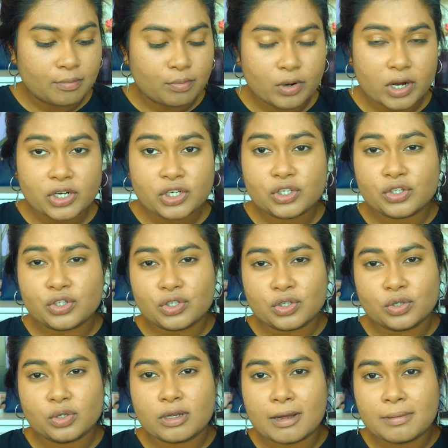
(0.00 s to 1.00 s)
brush
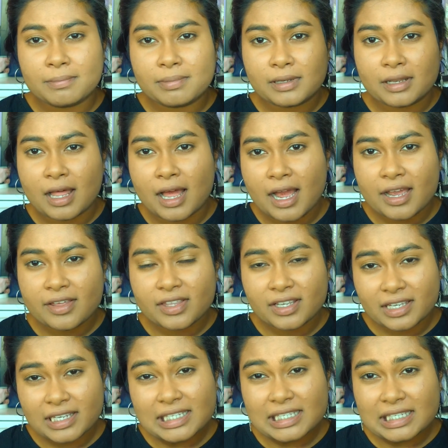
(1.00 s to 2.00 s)
to apply the
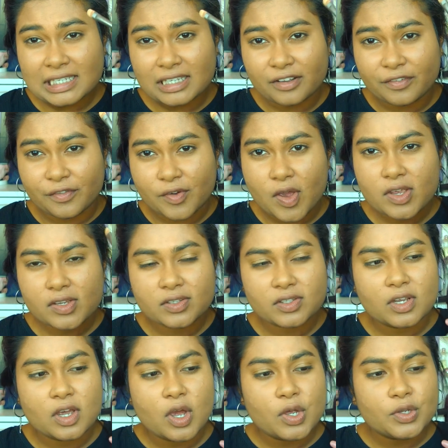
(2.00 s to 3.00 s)
concealer first.